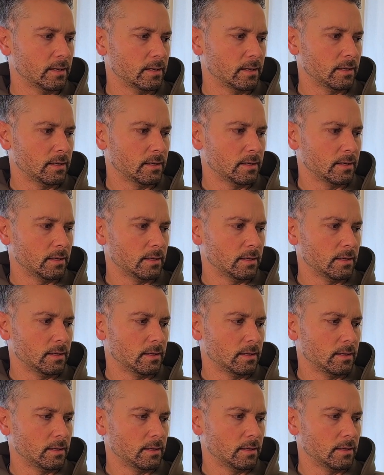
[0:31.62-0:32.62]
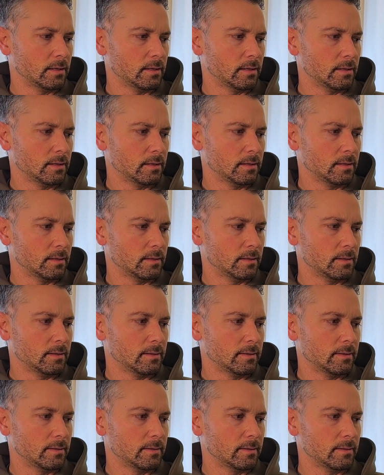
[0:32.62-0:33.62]

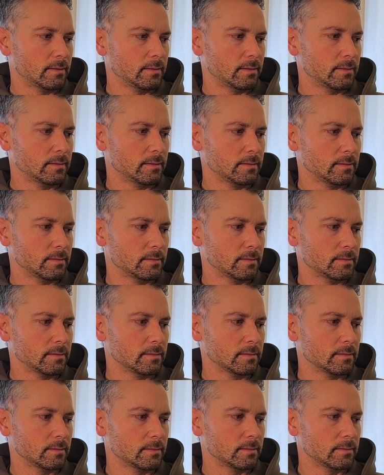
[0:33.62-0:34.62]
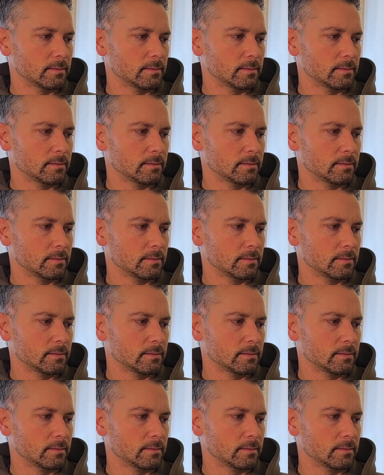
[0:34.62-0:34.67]
Nothing is said.